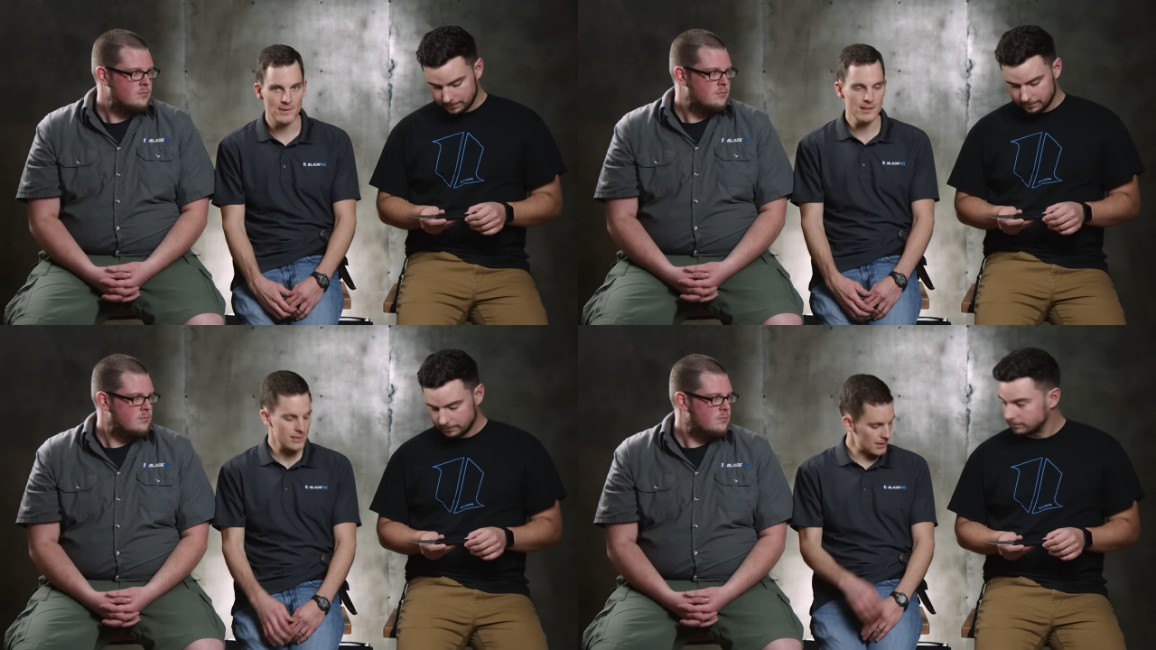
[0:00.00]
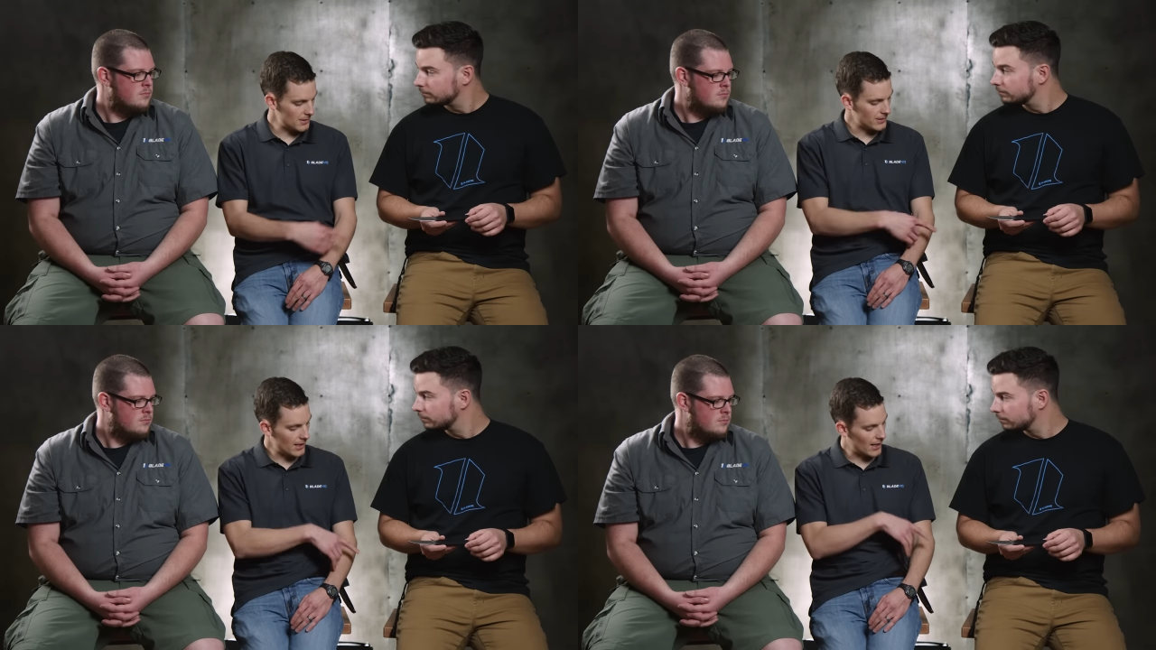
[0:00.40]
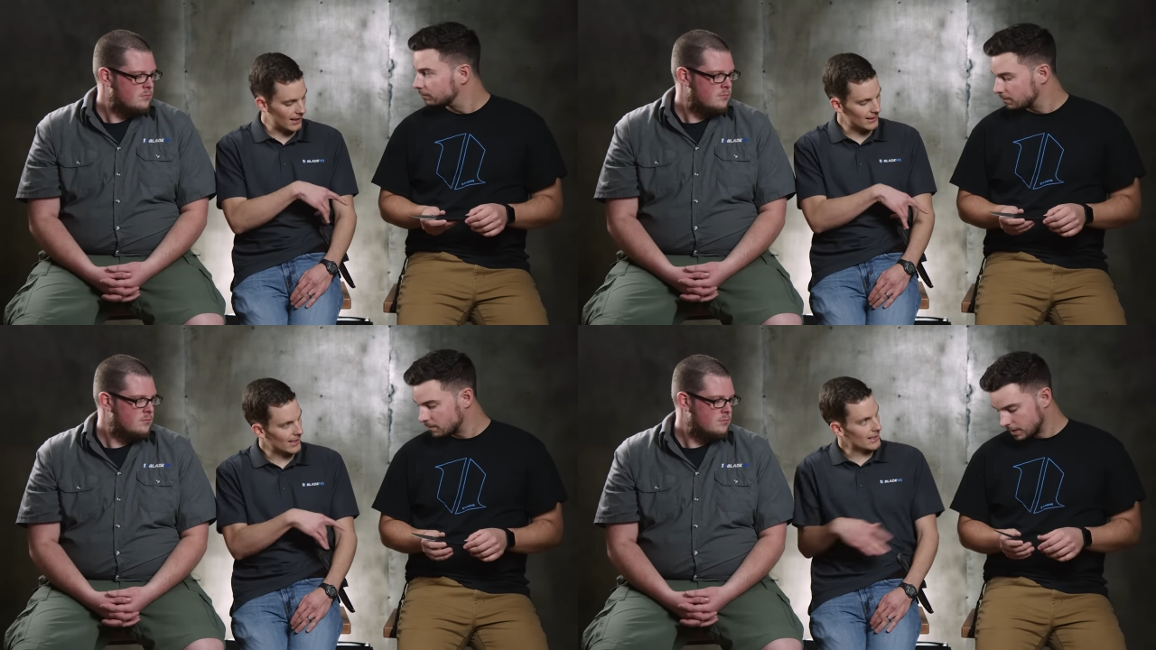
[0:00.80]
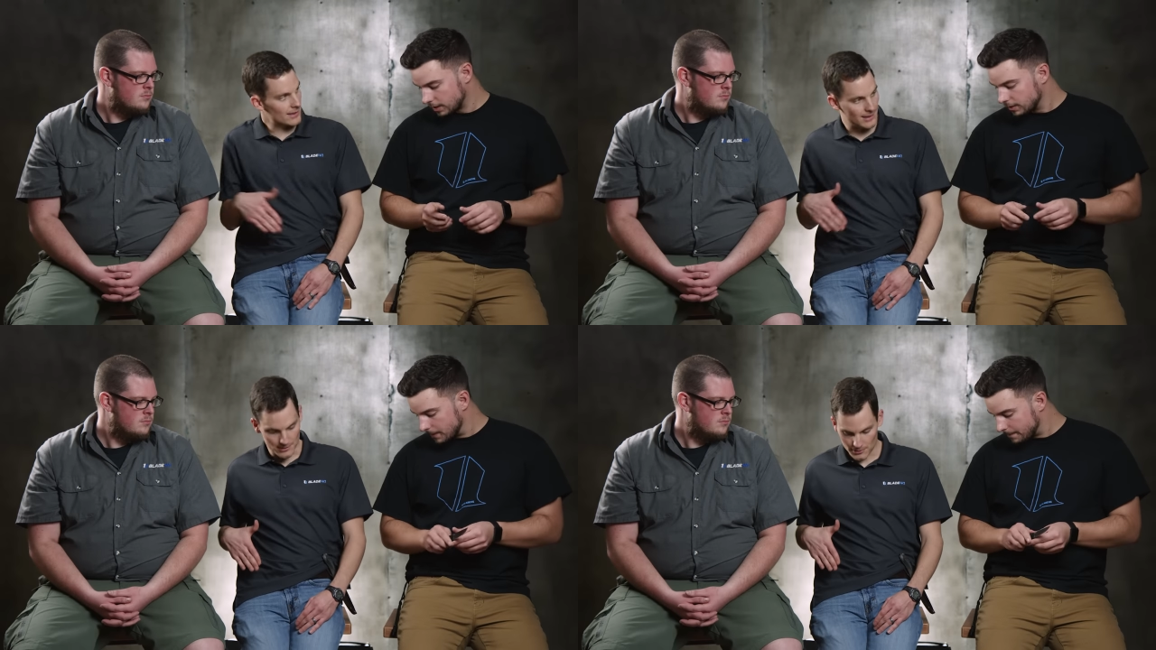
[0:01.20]
Speaker 1: Nice thing about that, I
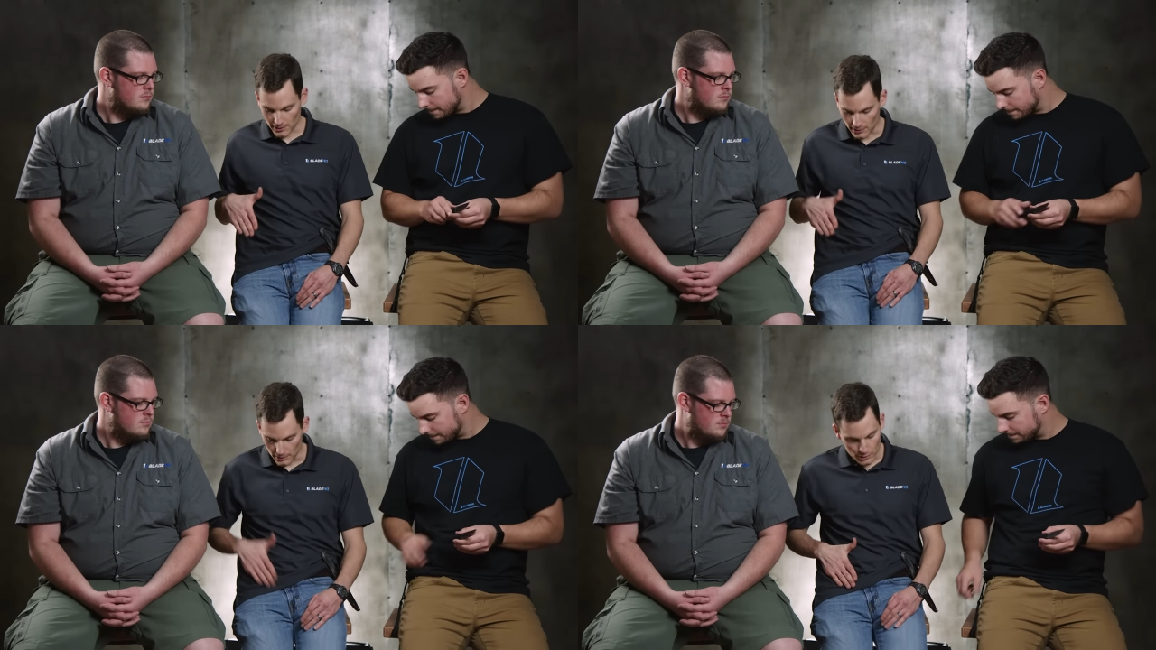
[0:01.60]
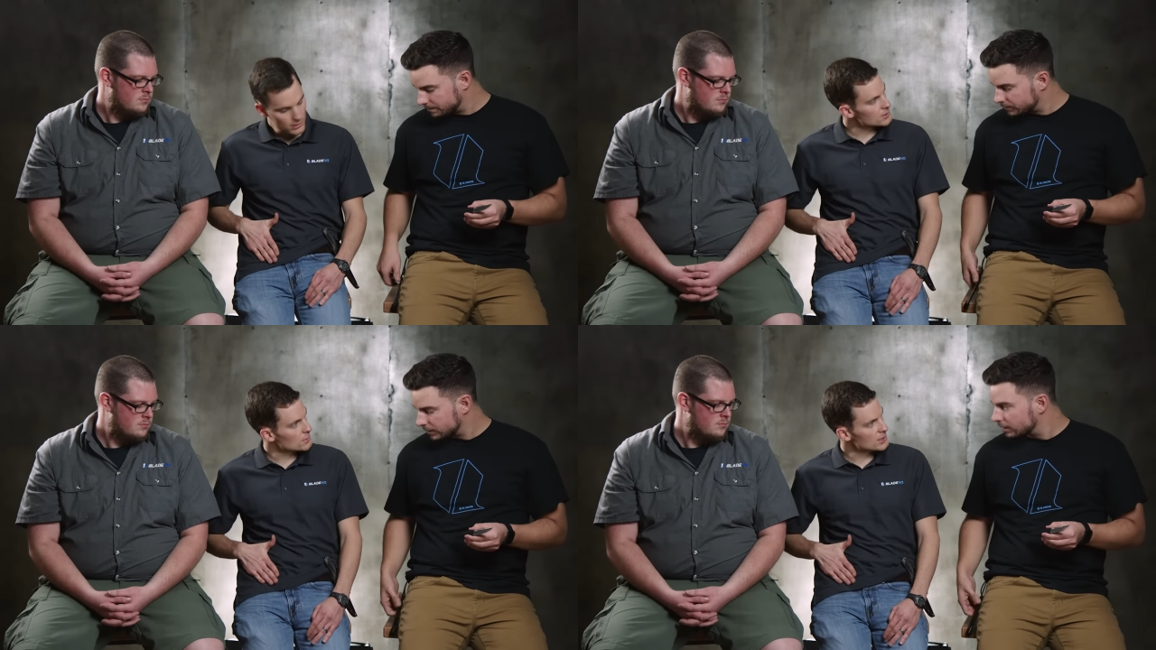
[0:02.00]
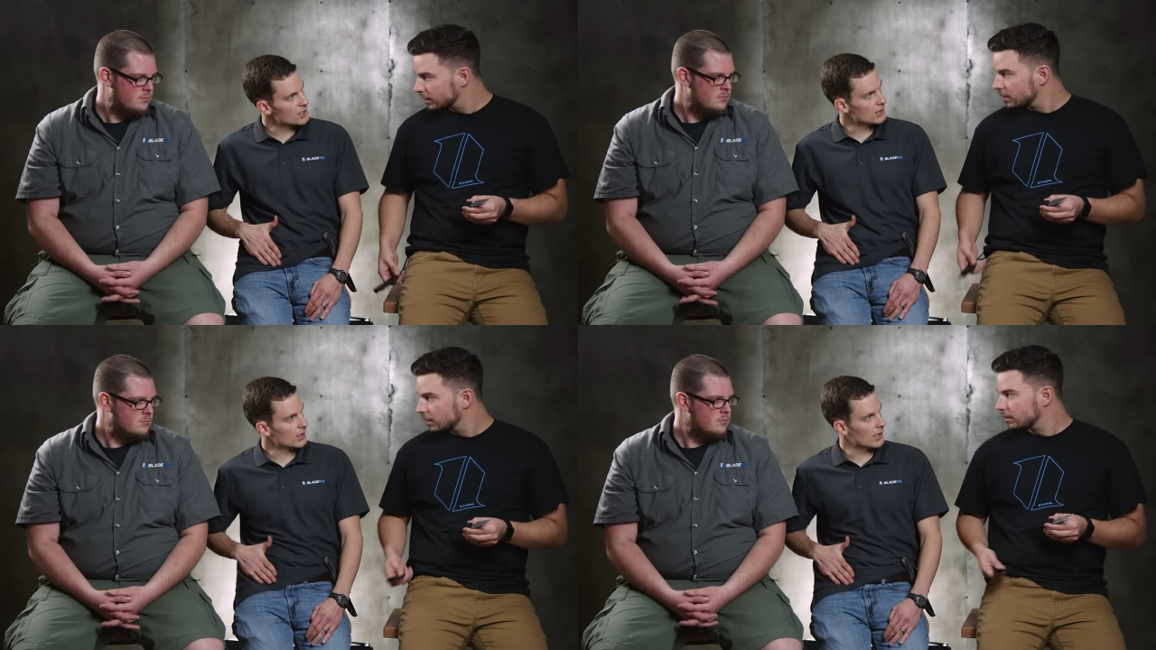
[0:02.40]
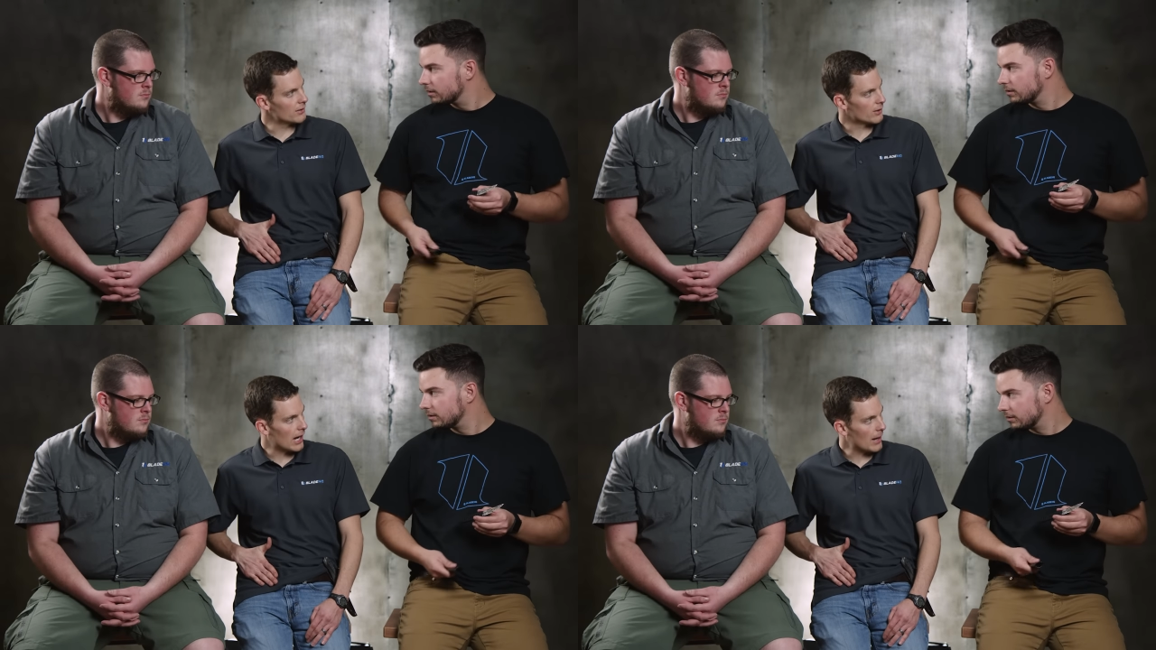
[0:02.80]
like that you can switch it to
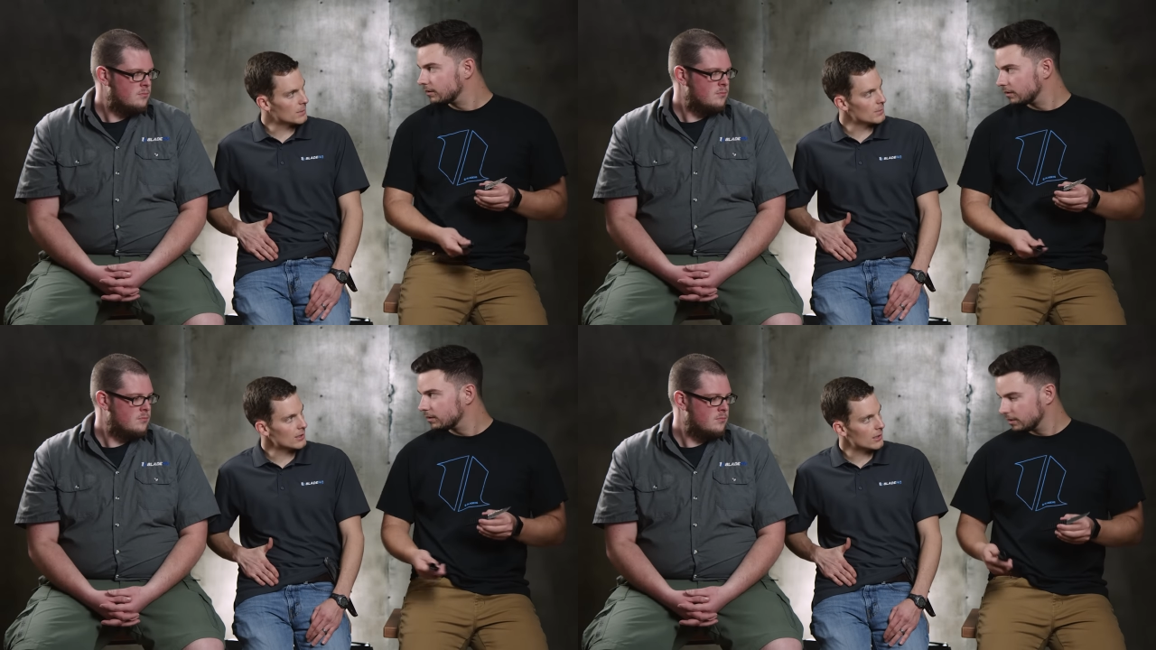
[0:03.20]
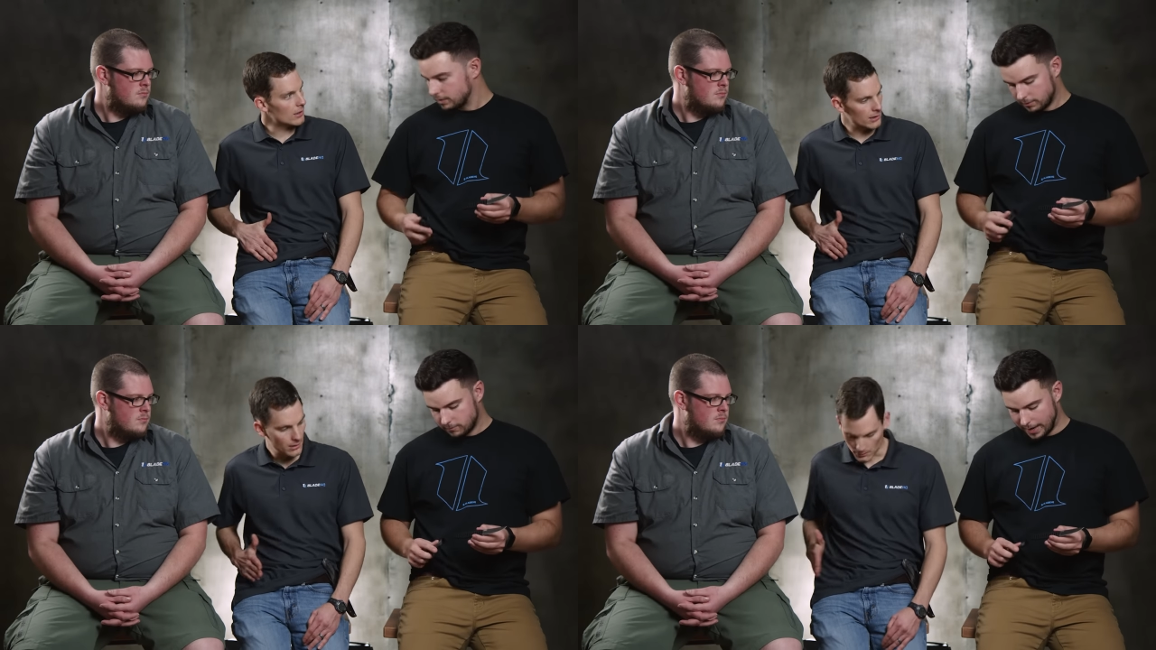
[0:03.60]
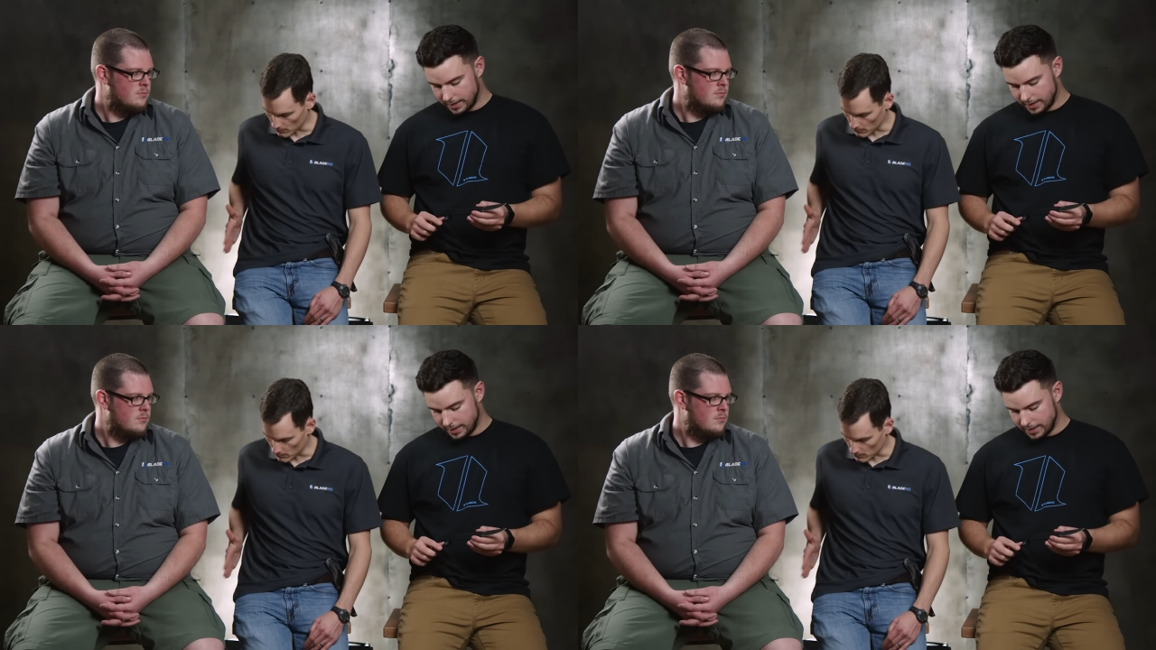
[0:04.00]
kind of your abdomen carry,